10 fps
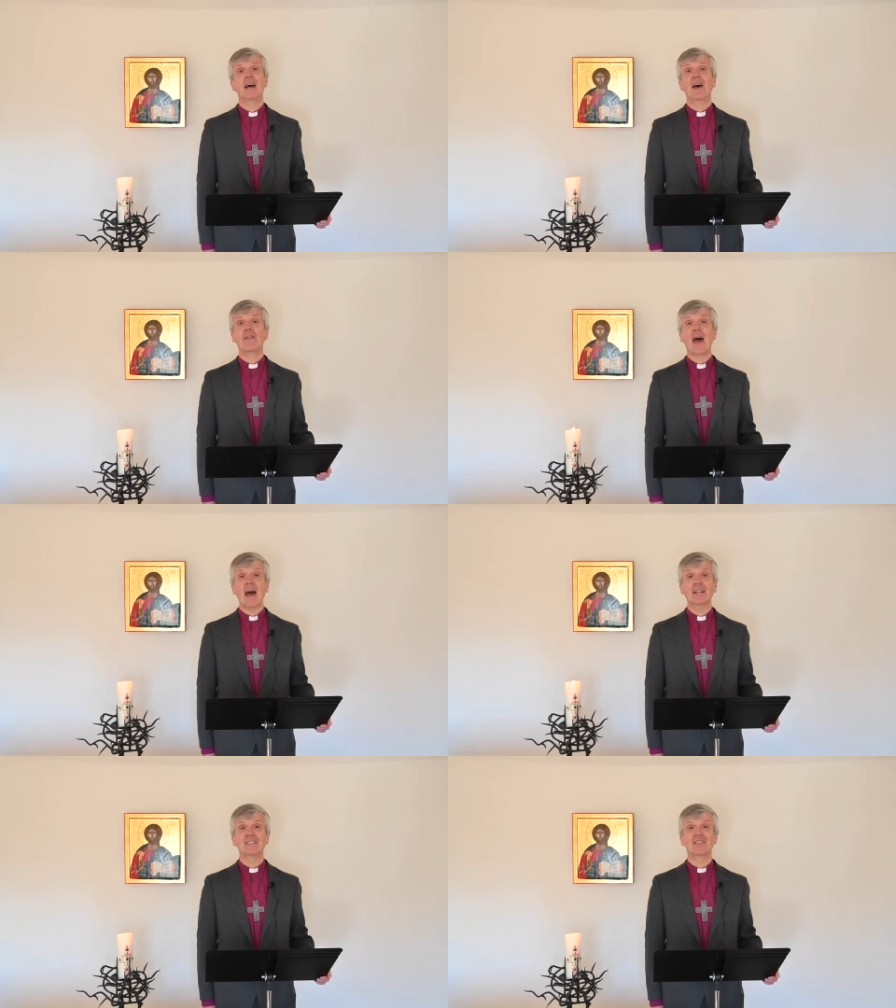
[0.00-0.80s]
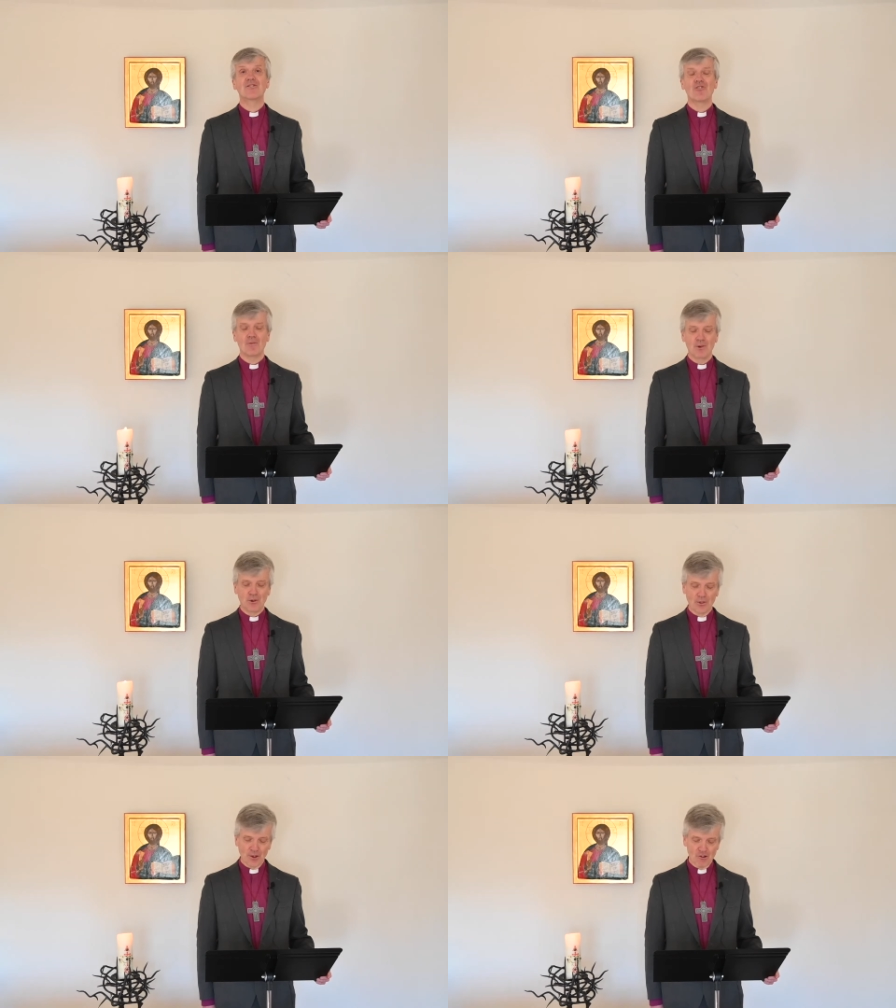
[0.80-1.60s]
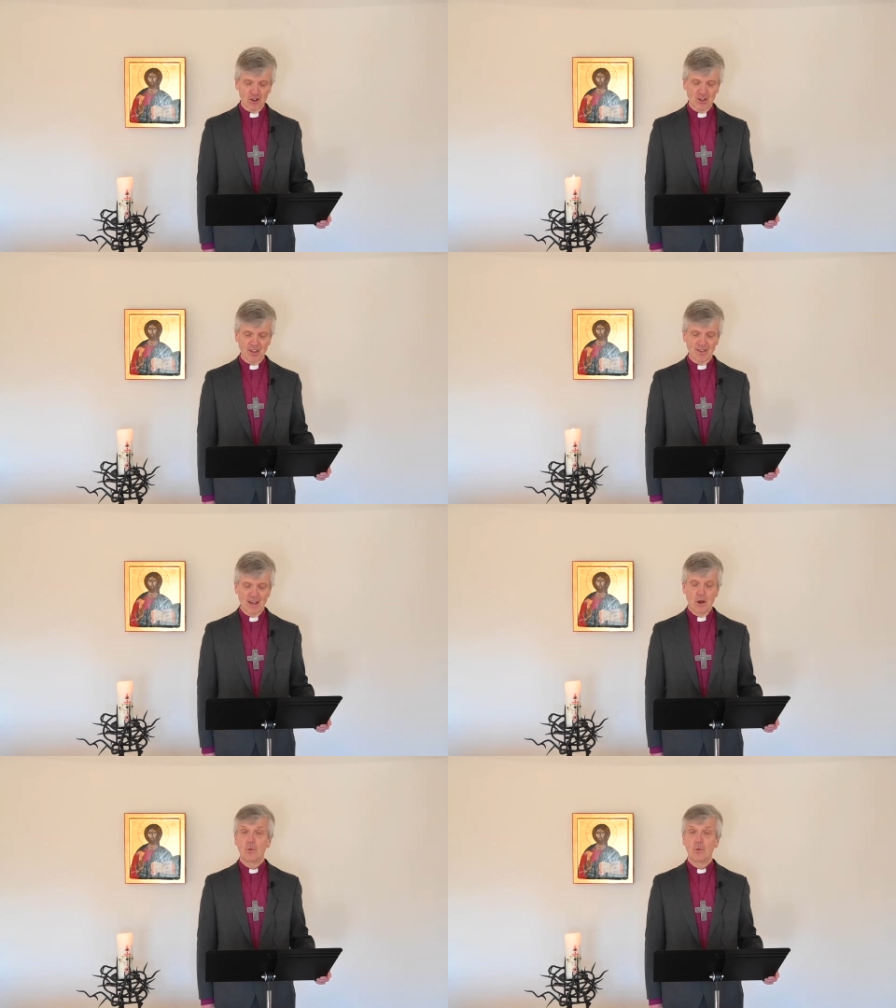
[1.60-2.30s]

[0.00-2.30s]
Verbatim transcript: at the hands of the Roman authorities,